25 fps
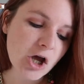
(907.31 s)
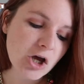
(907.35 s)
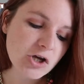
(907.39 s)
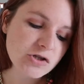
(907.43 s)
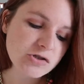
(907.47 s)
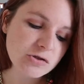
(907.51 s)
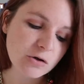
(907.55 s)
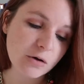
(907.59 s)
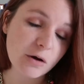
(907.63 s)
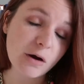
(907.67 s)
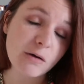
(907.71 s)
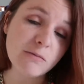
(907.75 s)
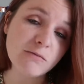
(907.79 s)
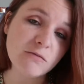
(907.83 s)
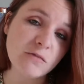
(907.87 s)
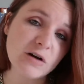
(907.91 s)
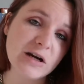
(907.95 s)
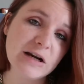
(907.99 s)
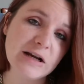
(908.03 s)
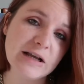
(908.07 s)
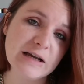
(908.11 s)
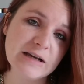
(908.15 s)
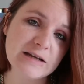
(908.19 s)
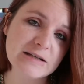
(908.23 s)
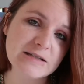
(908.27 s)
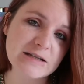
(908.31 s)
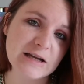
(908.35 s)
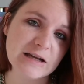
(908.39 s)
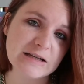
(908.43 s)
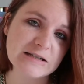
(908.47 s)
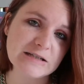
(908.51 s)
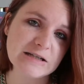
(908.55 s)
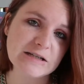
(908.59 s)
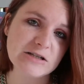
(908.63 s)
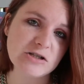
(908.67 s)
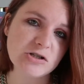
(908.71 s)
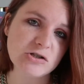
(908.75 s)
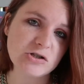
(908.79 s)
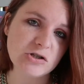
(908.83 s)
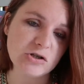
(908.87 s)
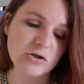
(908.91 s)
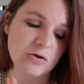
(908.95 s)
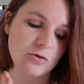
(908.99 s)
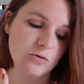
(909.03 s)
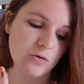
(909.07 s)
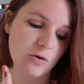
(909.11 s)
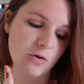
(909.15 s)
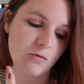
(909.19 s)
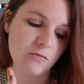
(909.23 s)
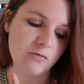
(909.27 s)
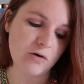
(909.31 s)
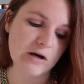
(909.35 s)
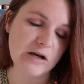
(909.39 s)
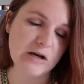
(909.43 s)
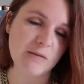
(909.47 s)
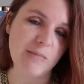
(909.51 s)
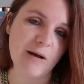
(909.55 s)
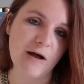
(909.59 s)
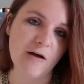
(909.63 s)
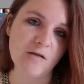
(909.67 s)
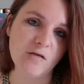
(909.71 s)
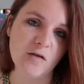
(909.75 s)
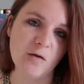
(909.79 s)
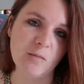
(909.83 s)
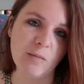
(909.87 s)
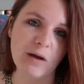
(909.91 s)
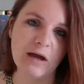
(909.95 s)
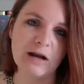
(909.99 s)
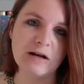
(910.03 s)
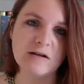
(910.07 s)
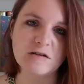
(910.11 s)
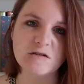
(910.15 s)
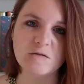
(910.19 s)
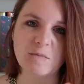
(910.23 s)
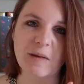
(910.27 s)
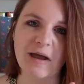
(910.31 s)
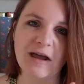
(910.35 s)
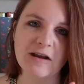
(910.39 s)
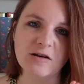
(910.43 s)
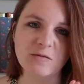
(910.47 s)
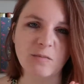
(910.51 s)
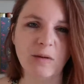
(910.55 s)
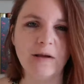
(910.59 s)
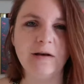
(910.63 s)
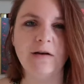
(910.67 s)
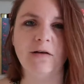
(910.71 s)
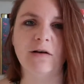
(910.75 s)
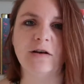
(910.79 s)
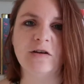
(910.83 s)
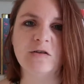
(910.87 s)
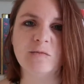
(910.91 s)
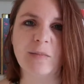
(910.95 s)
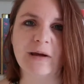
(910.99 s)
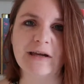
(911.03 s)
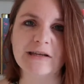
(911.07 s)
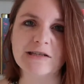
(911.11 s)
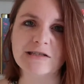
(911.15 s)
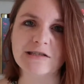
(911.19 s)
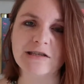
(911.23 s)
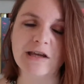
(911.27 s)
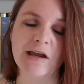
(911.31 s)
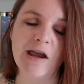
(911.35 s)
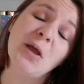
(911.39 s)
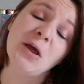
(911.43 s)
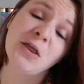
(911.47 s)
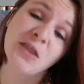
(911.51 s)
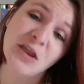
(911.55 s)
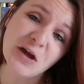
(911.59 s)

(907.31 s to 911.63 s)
So I'm really excited to read about them and expand my knowledge base.